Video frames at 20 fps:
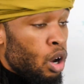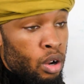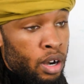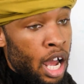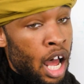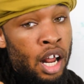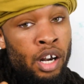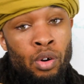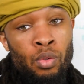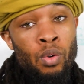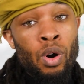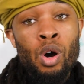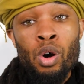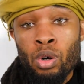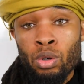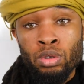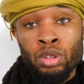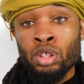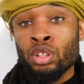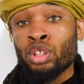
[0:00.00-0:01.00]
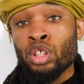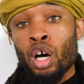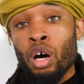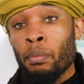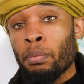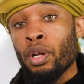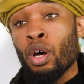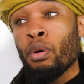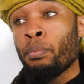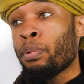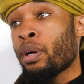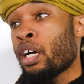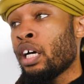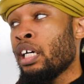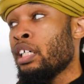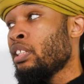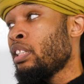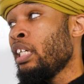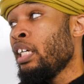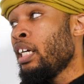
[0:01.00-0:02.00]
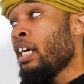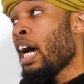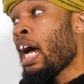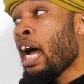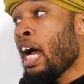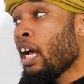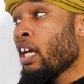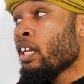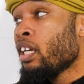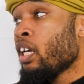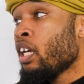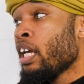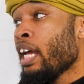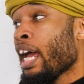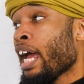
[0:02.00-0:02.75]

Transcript: go down the road to Joe Blow because he got,